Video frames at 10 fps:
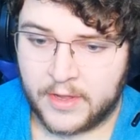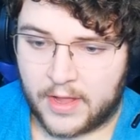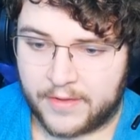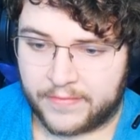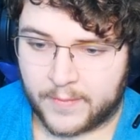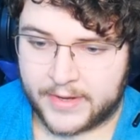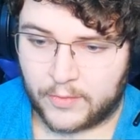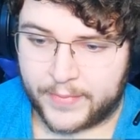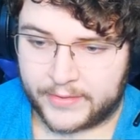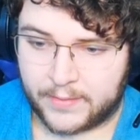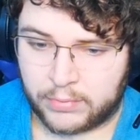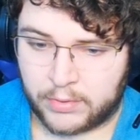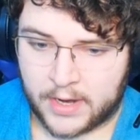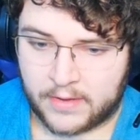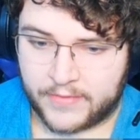a fundamental building
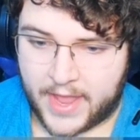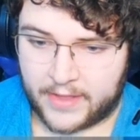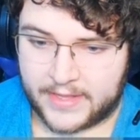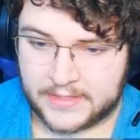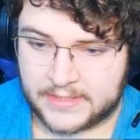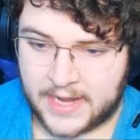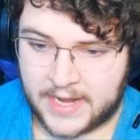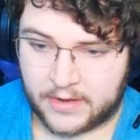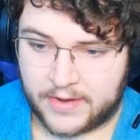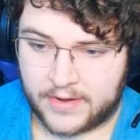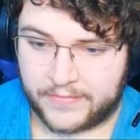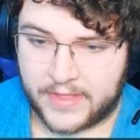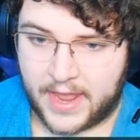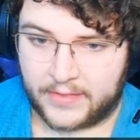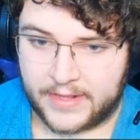block of the aliens' tech, or even if
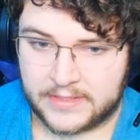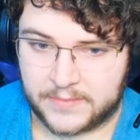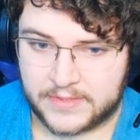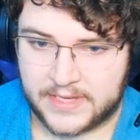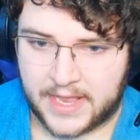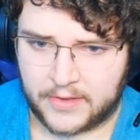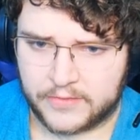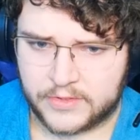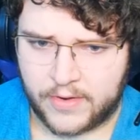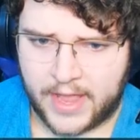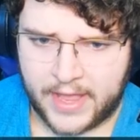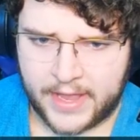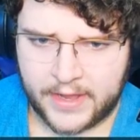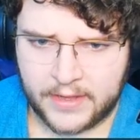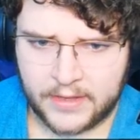the aliens themselves. Okay.
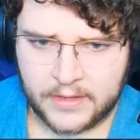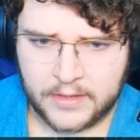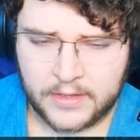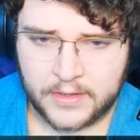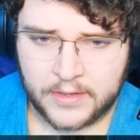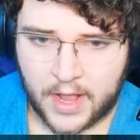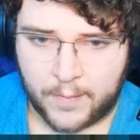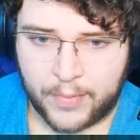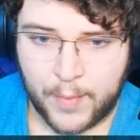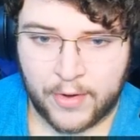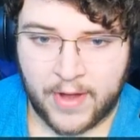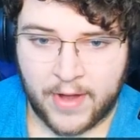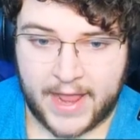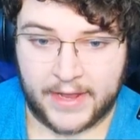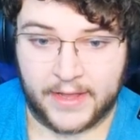A
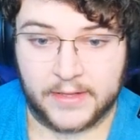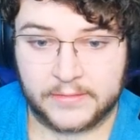boomerang.